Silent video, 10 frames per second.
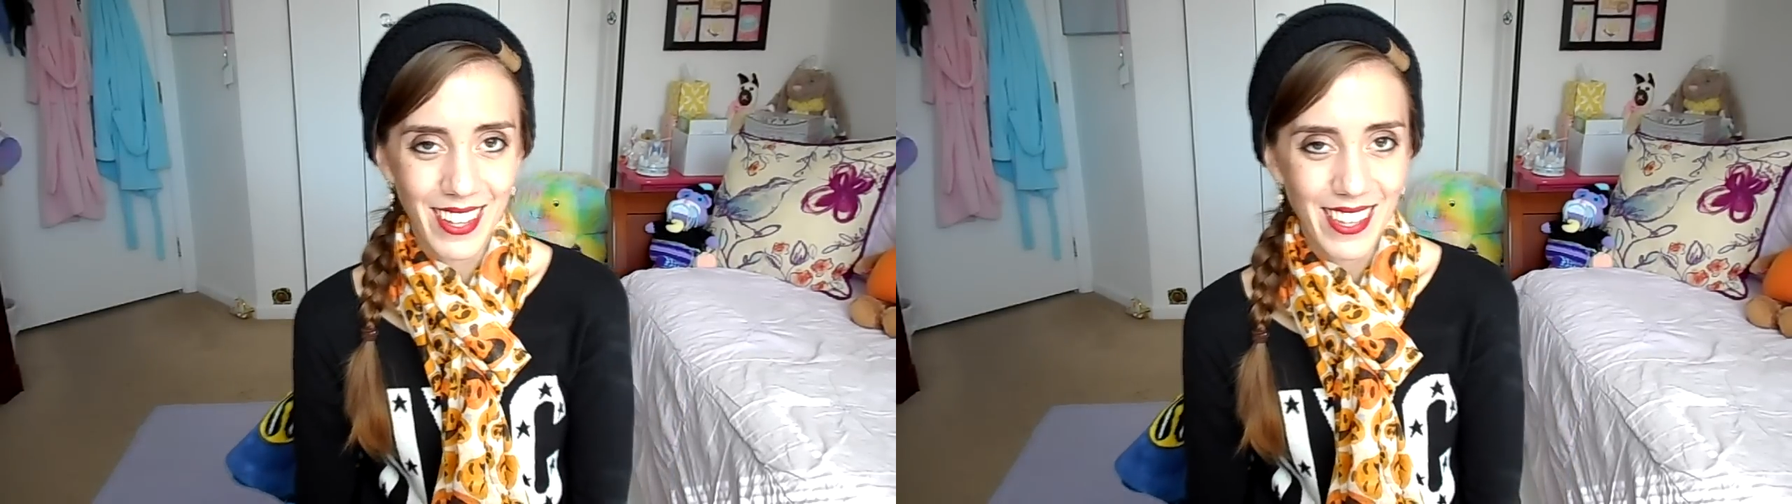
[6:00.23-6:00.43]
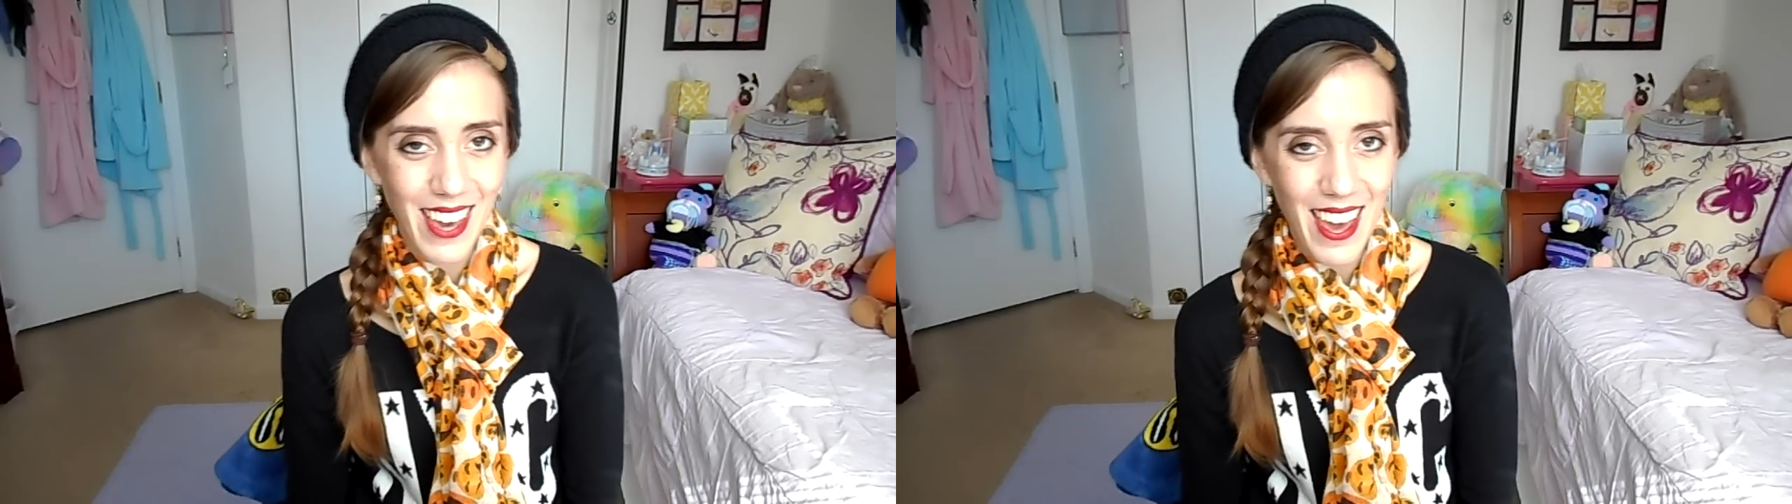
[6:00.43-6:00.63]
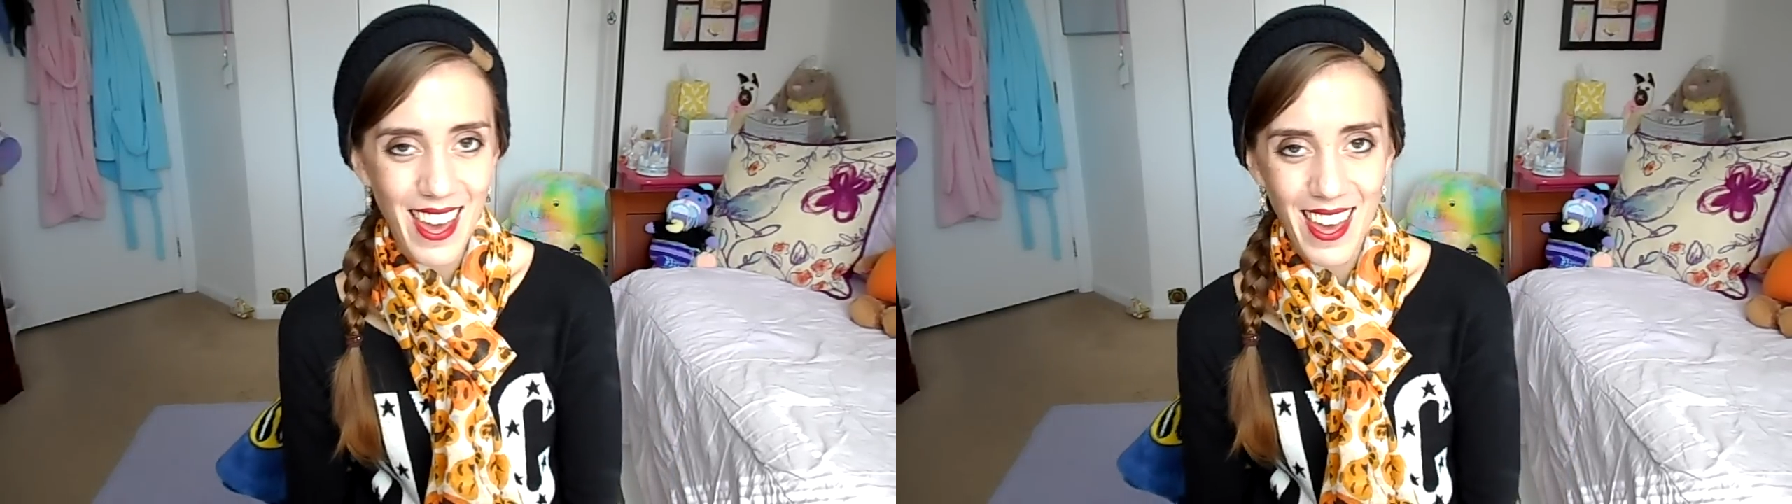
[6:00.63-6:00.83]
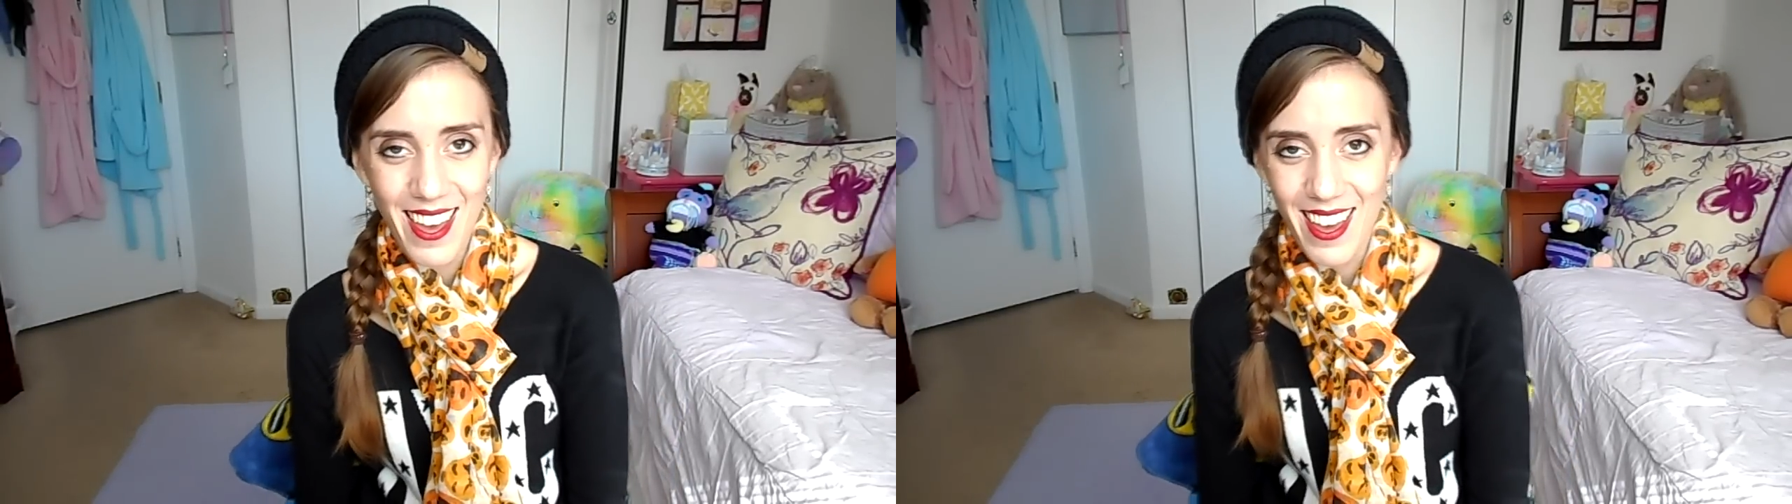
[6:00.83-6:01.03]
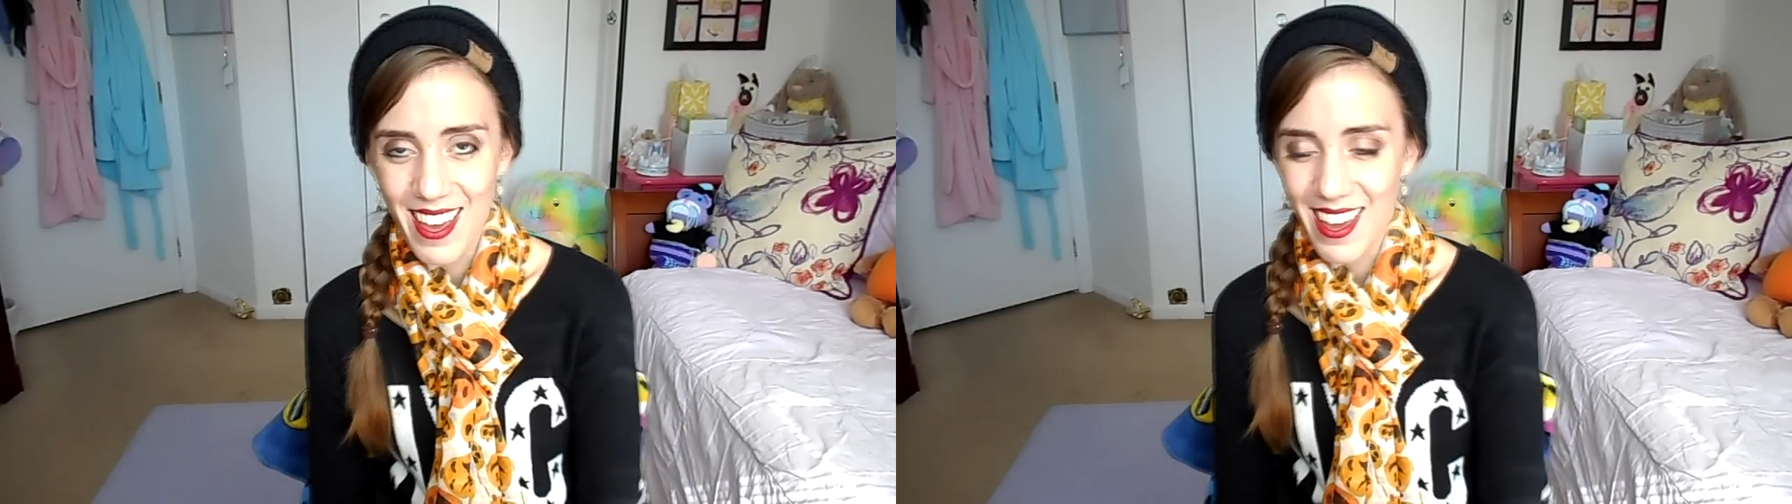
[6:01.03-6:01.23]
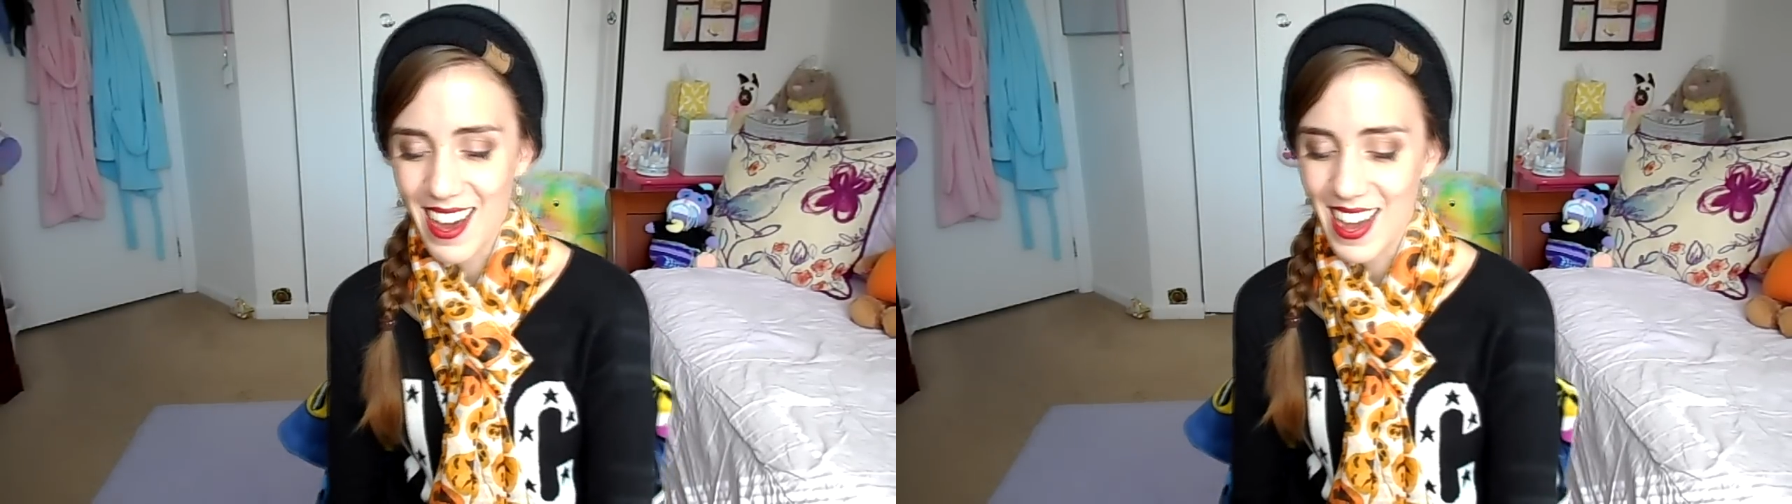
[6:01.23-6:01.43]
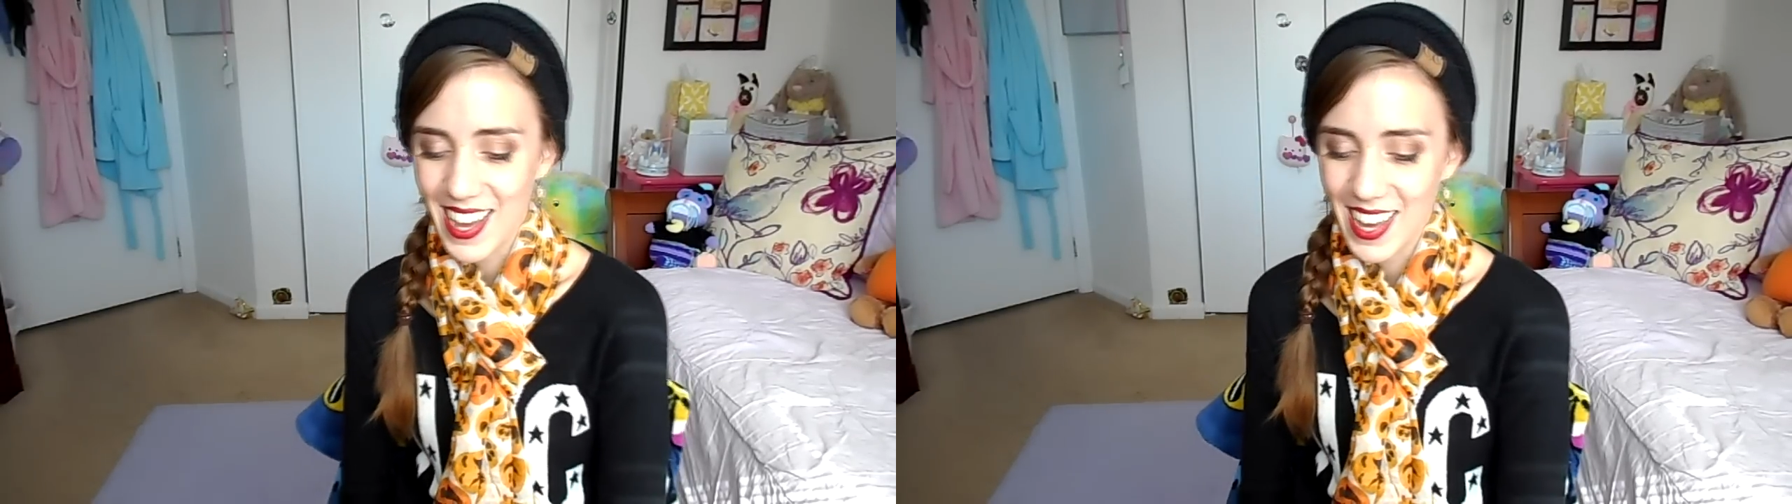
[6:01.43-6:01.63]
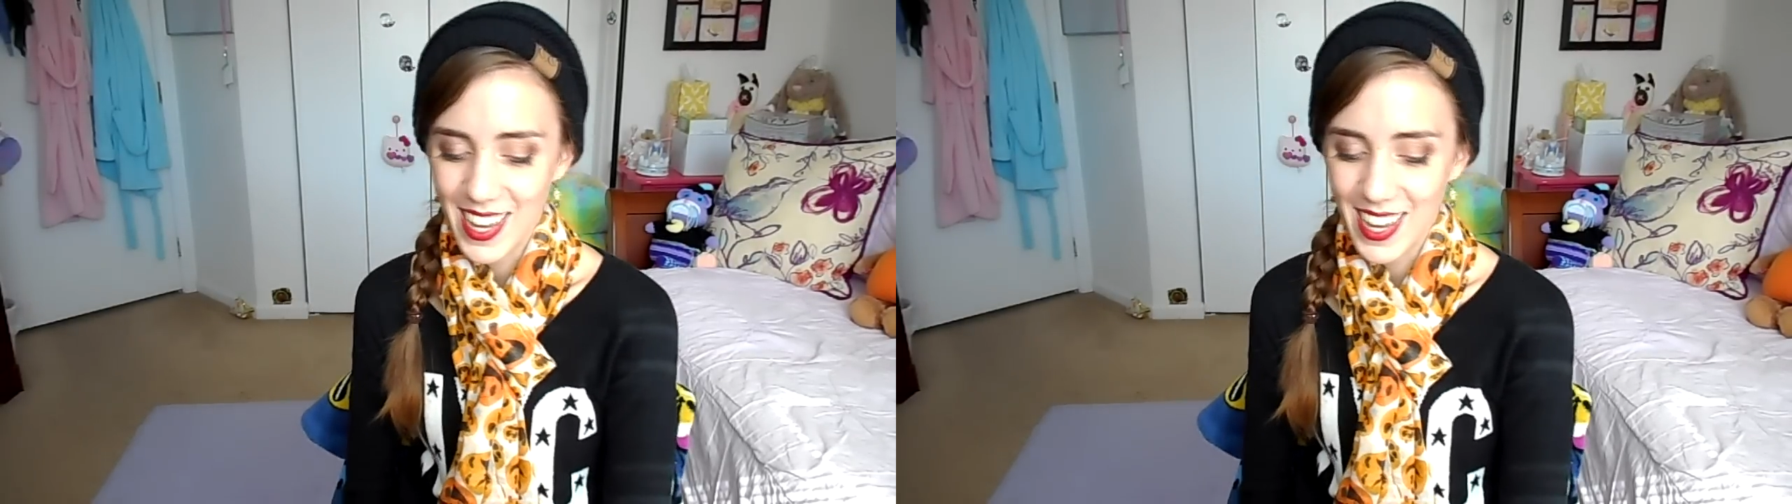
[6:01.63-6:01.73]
Yay! I